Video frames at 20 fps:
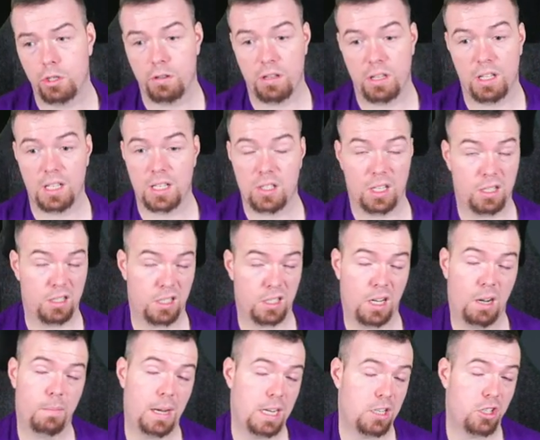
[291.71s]
you think that's
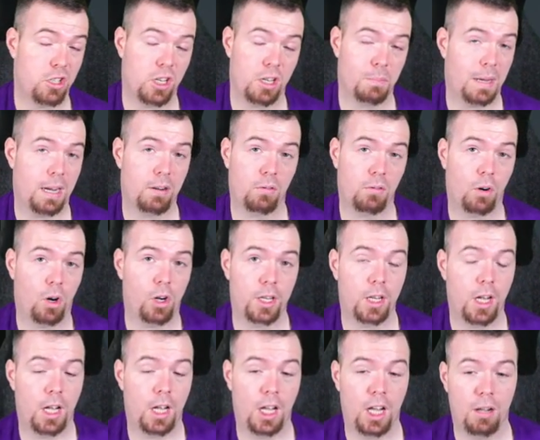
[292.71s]
actually about right?
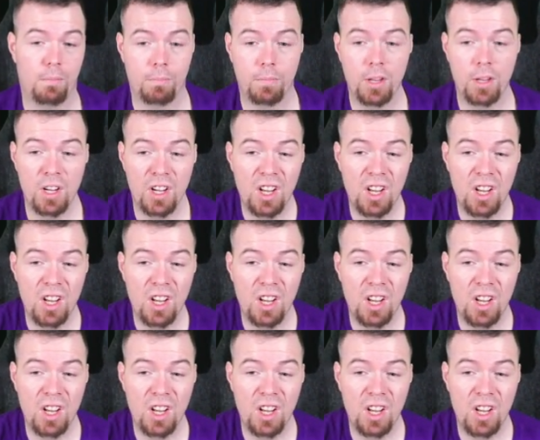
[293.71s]
Um,